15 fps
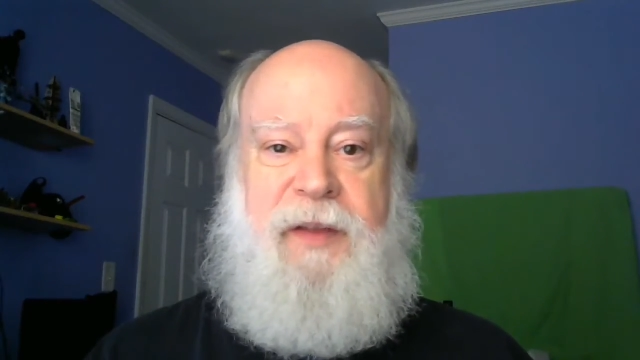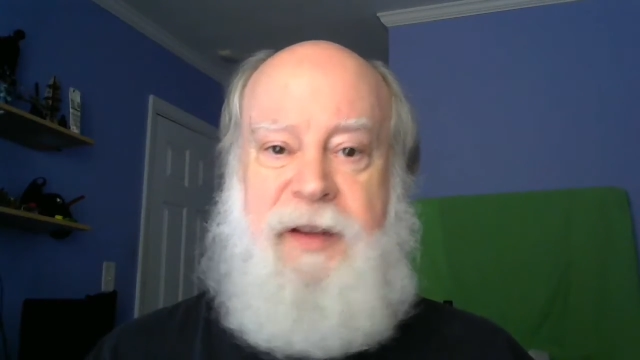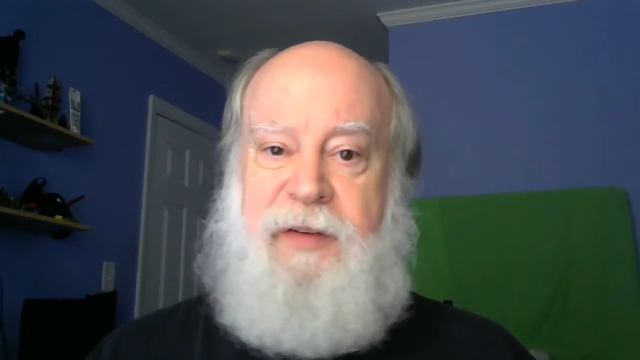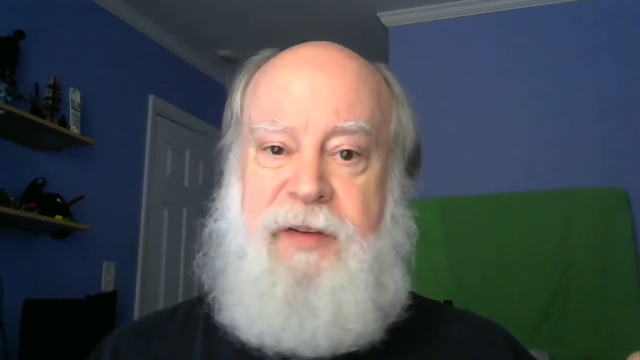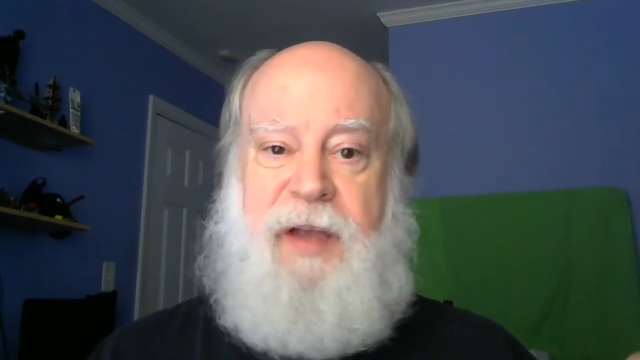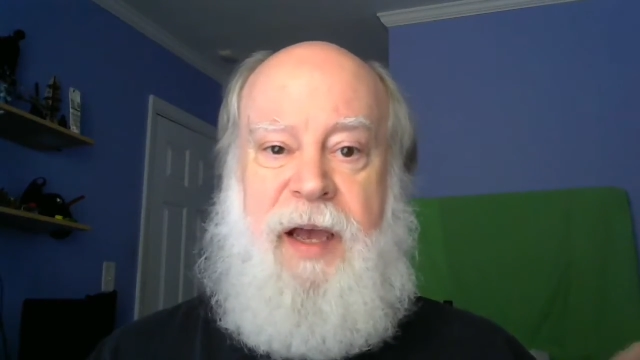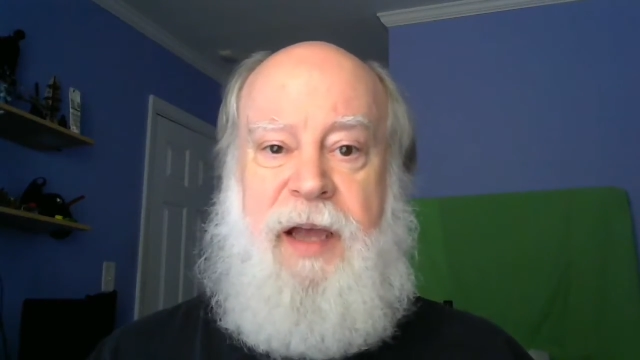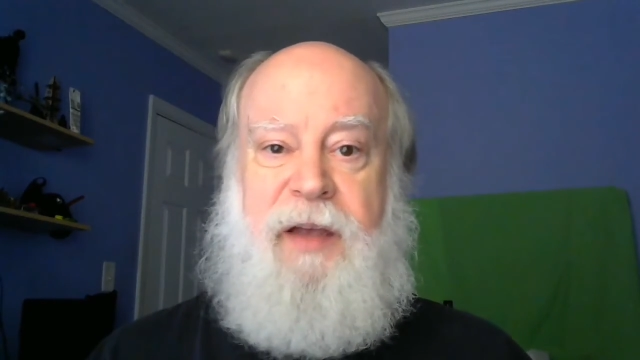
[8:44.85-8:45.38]

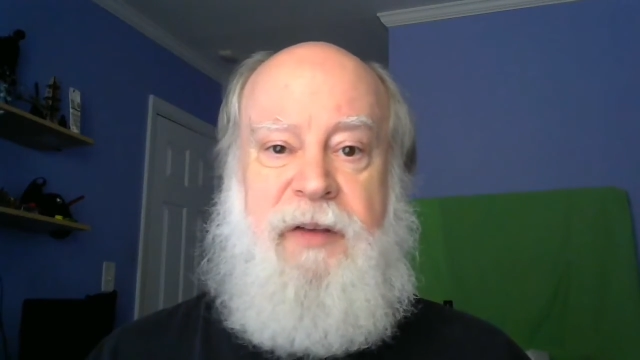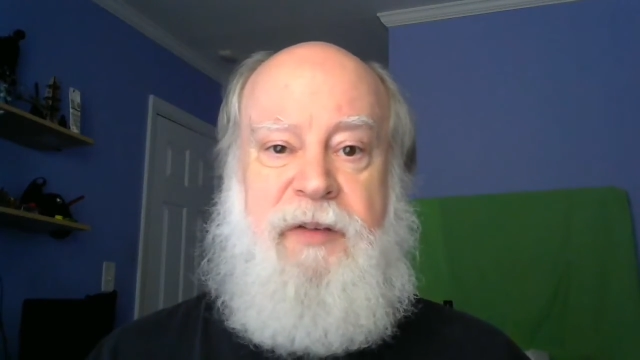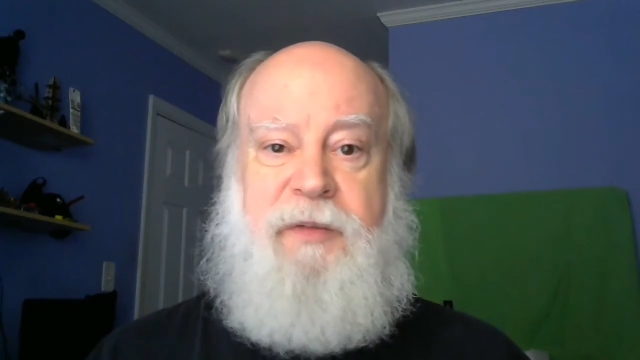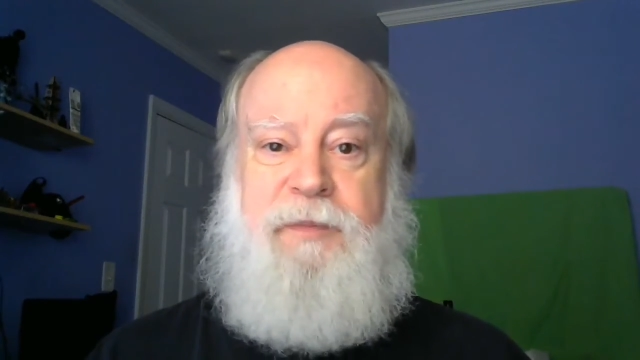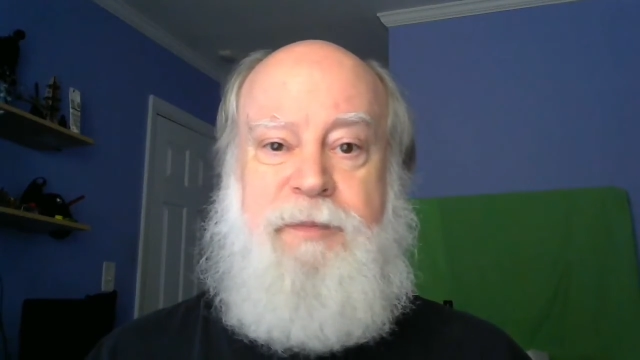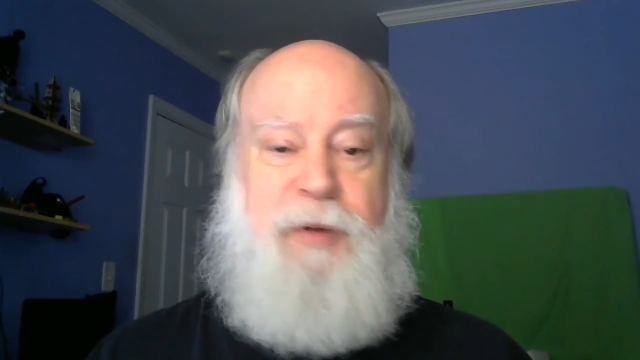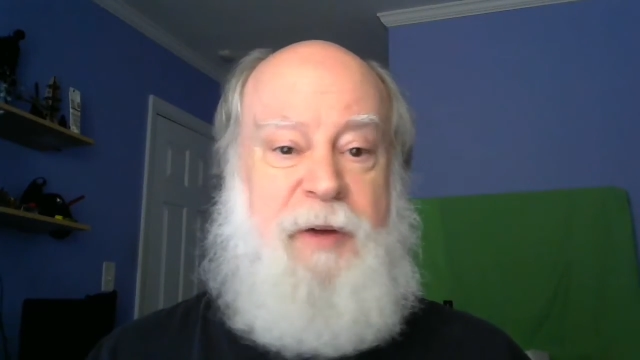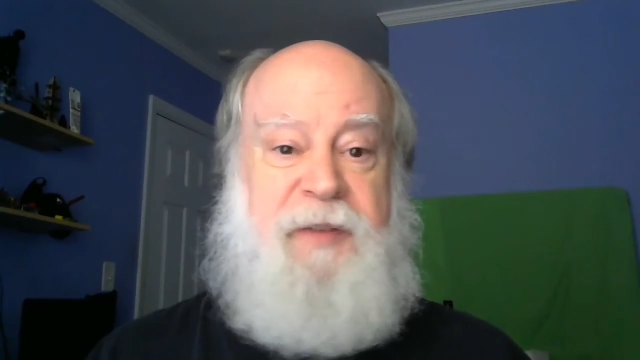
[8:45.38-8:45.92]
this guy is
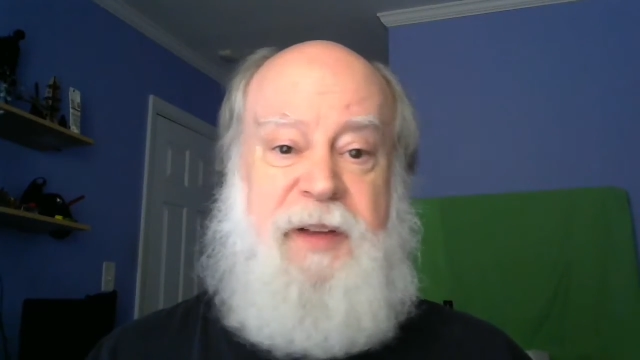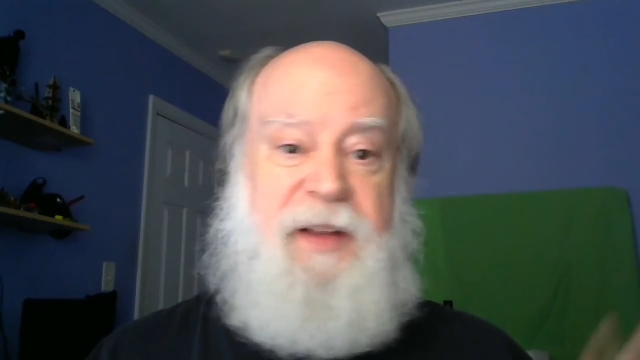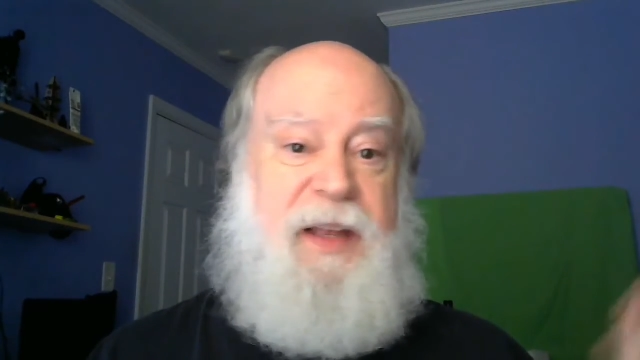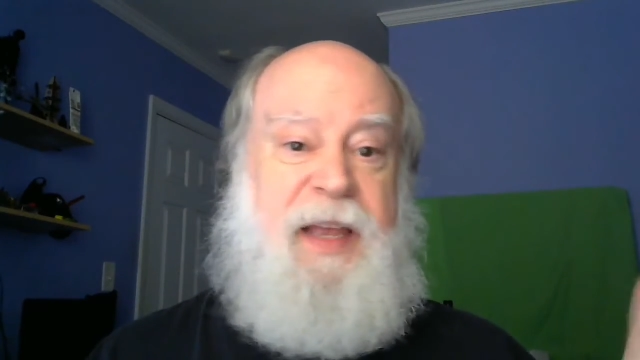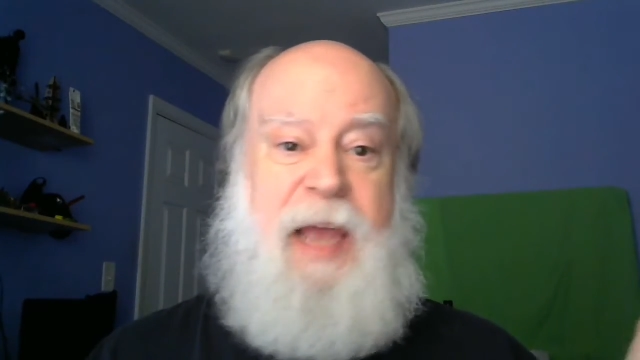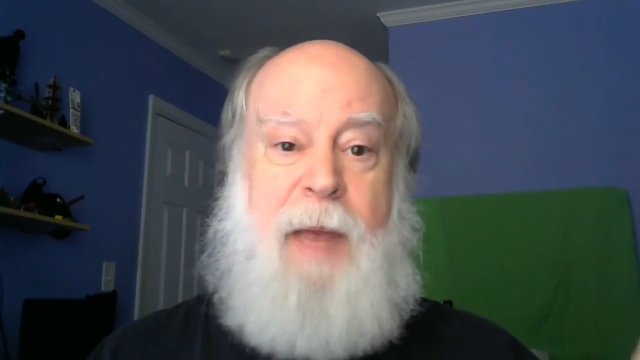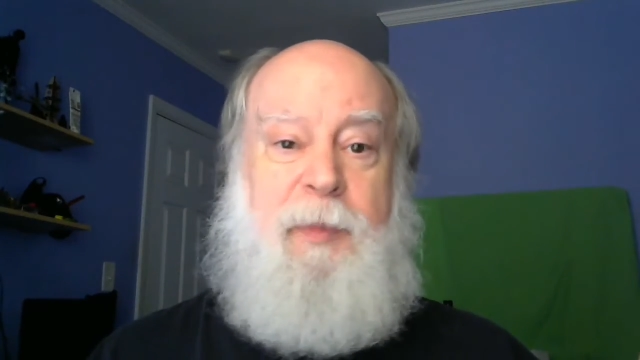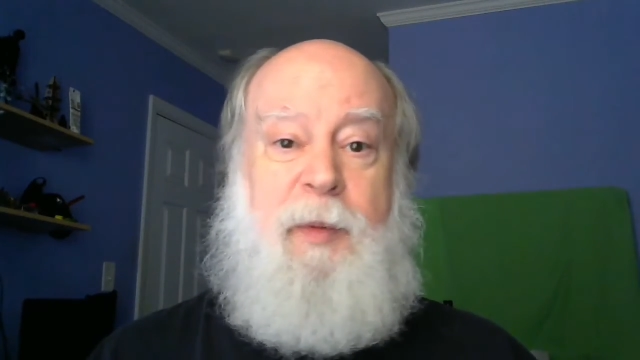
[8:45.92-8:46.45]
perfectly
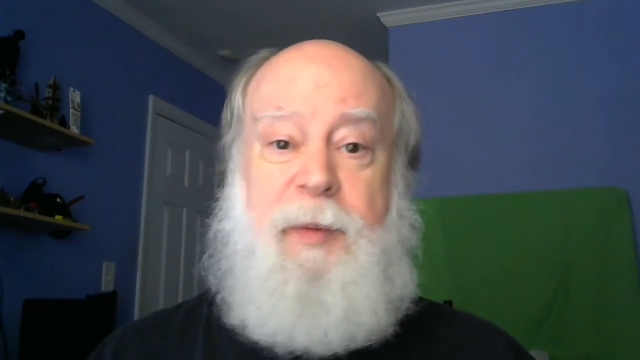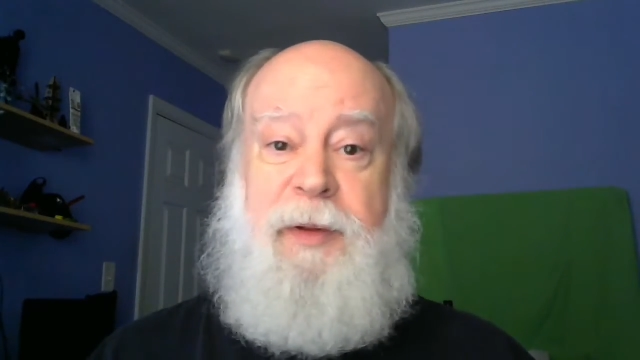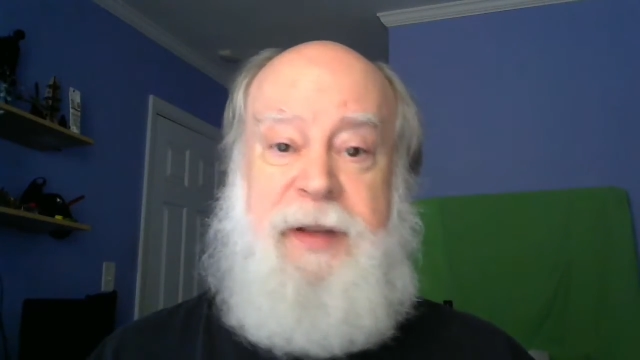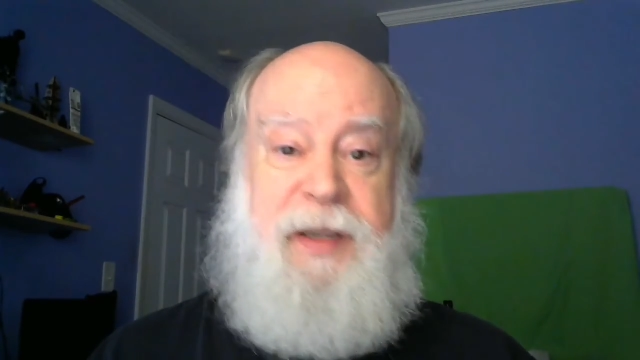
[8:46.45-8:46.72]
capable.